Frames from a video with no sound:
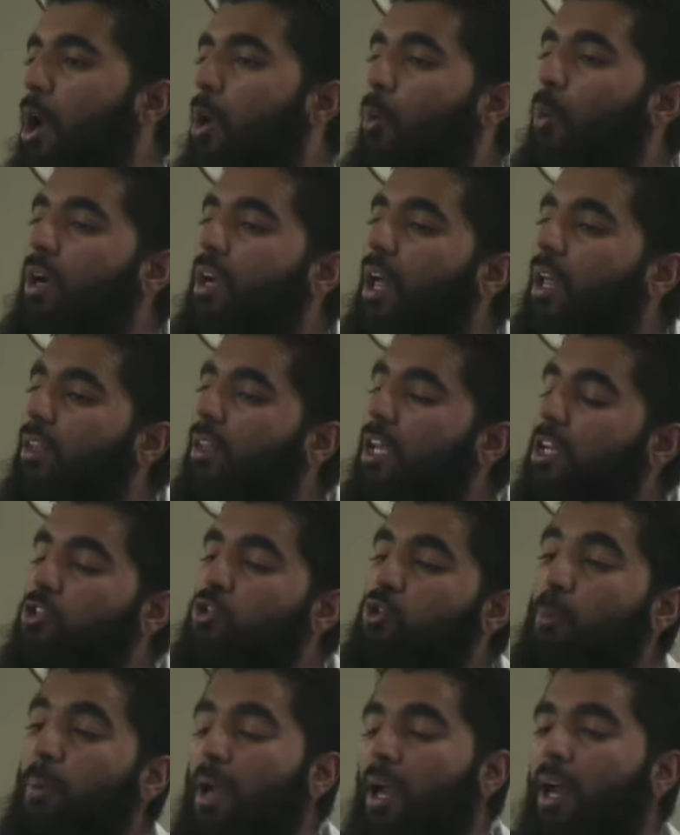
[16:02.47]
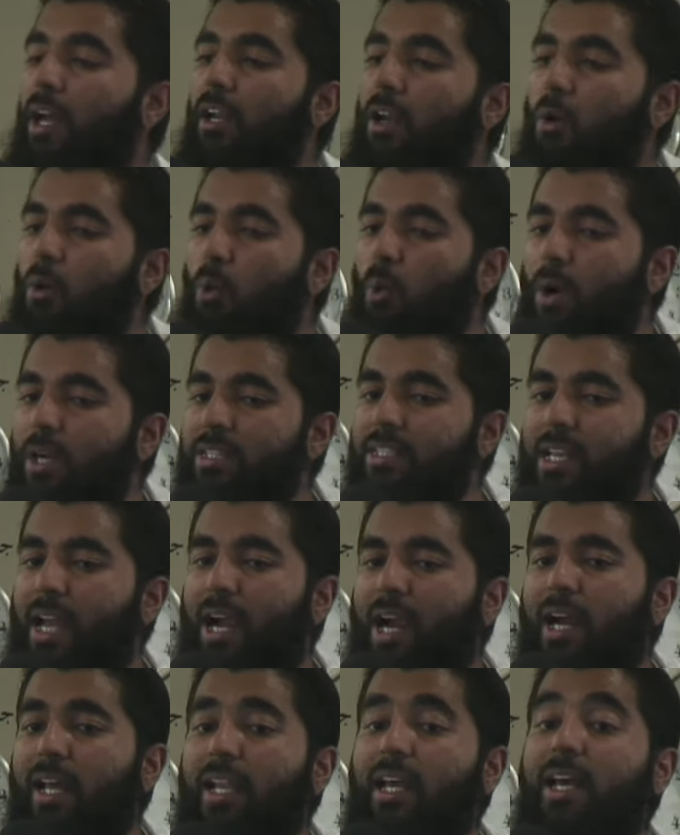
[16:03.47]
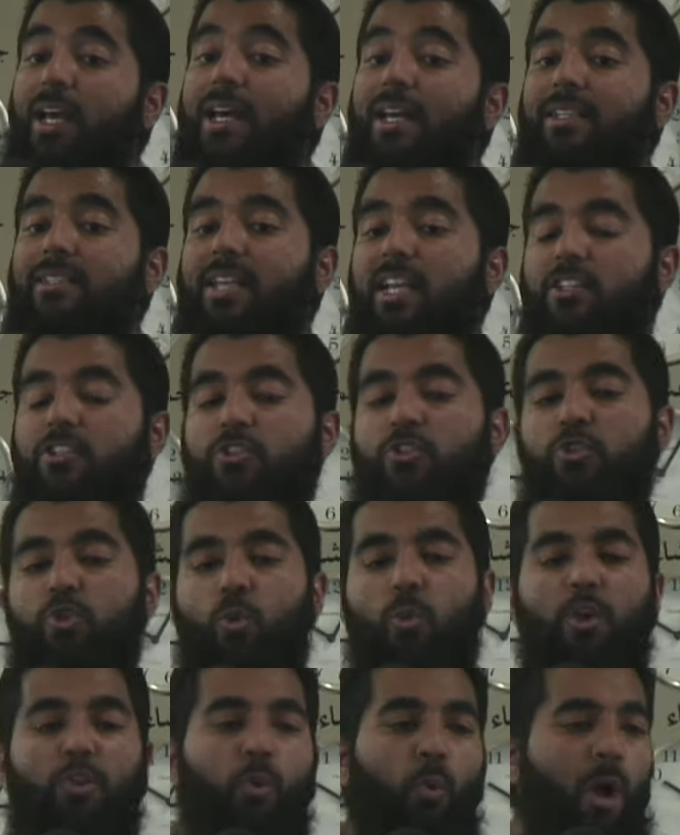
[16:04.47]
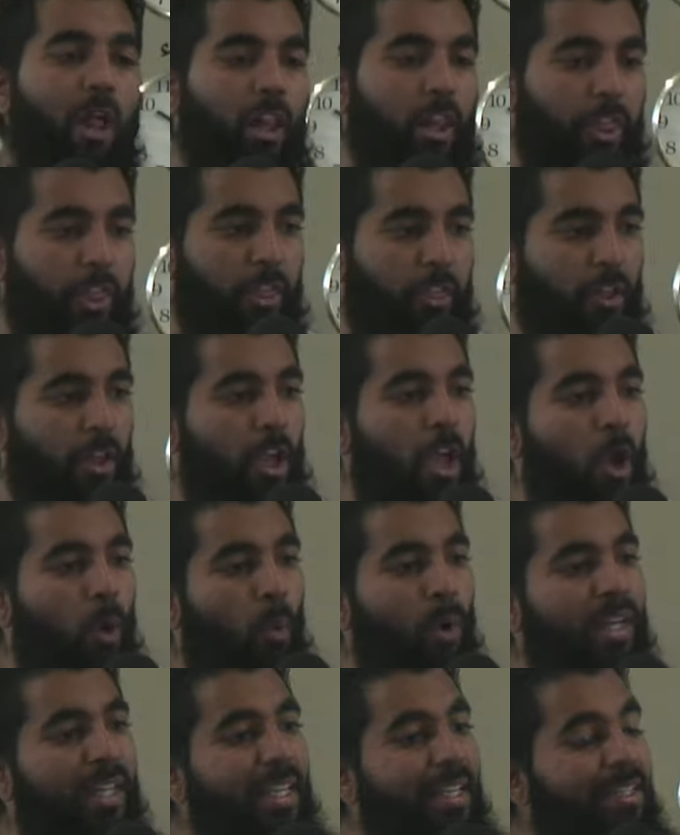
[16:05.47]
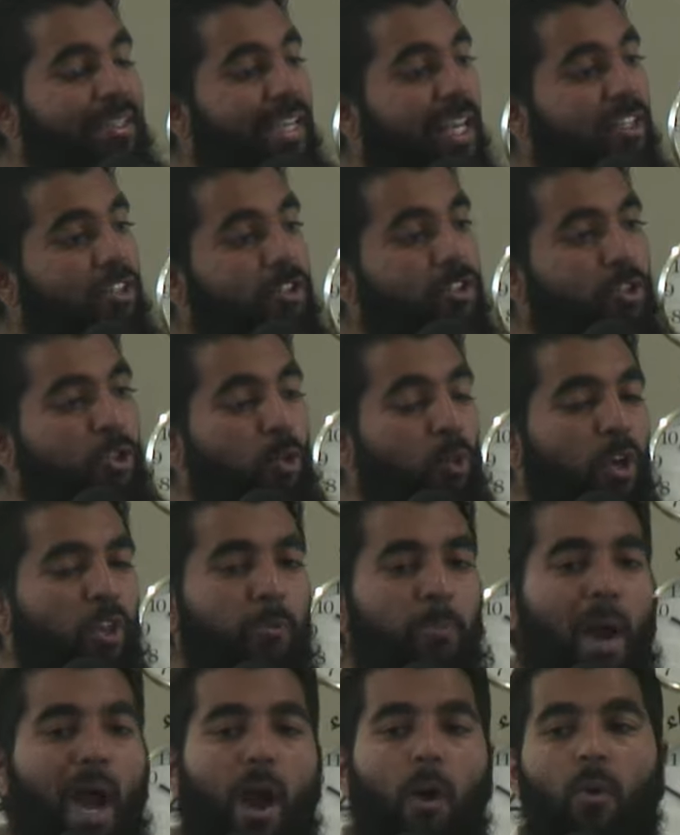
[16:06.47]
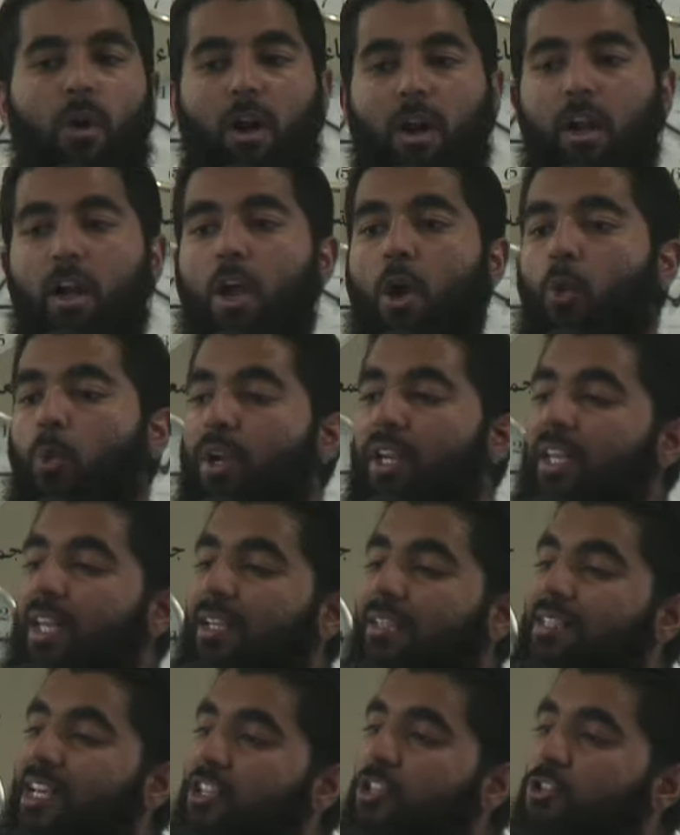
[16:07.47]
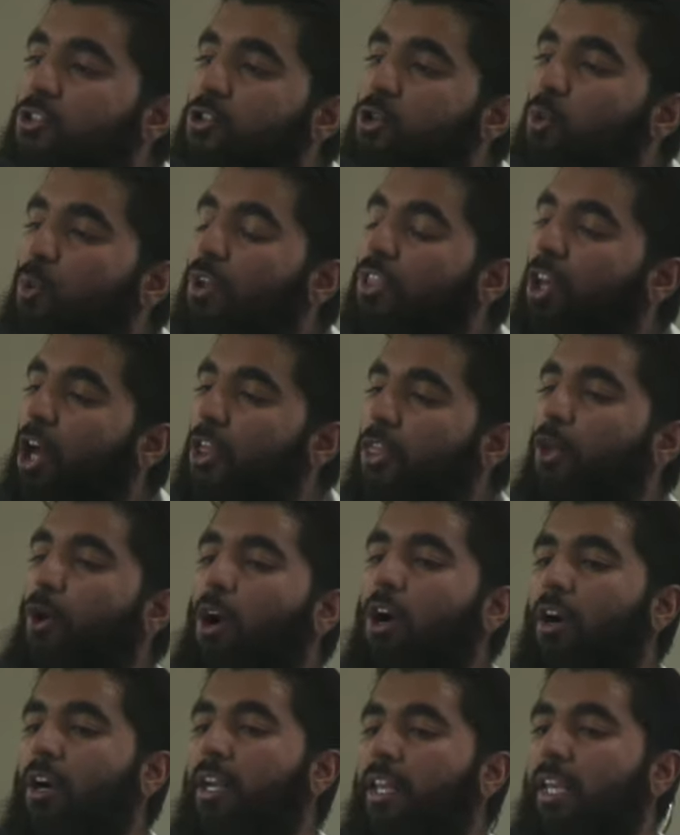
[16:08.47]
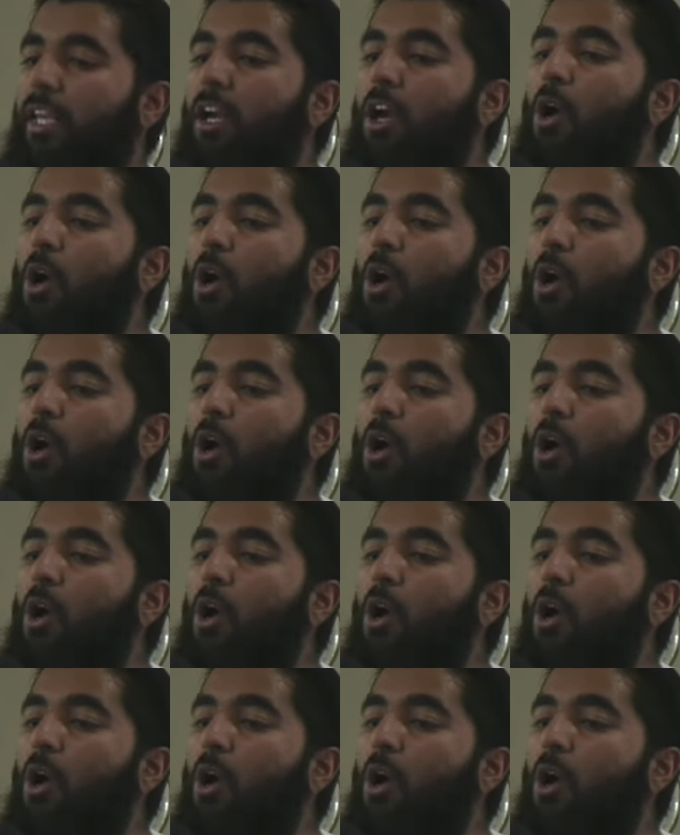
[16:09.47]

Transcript: When Allah subhanahu wa ta'ala tests you with wealth when he tests you with power, when he tests you with authority,